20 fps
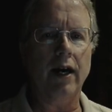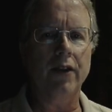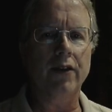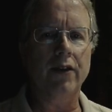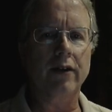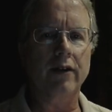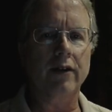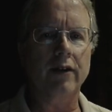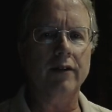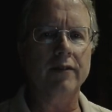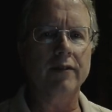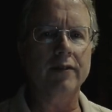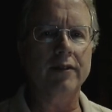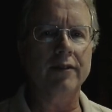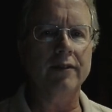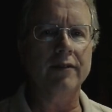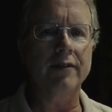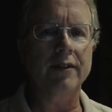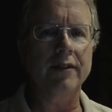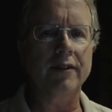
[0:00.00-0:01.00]
other
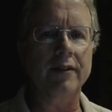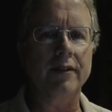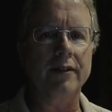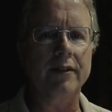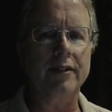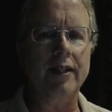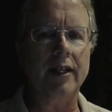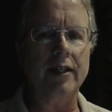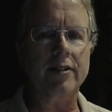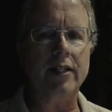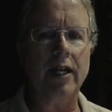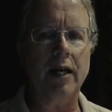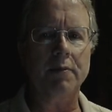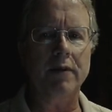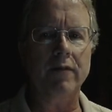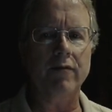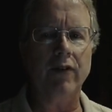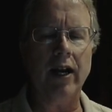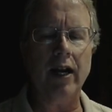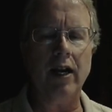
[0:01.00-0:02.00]
desktop
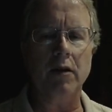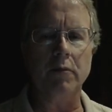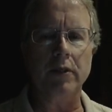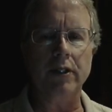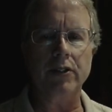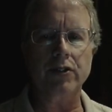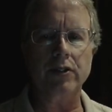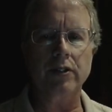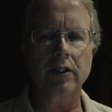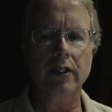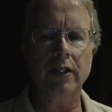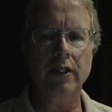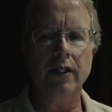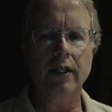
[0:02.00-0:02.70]
environments.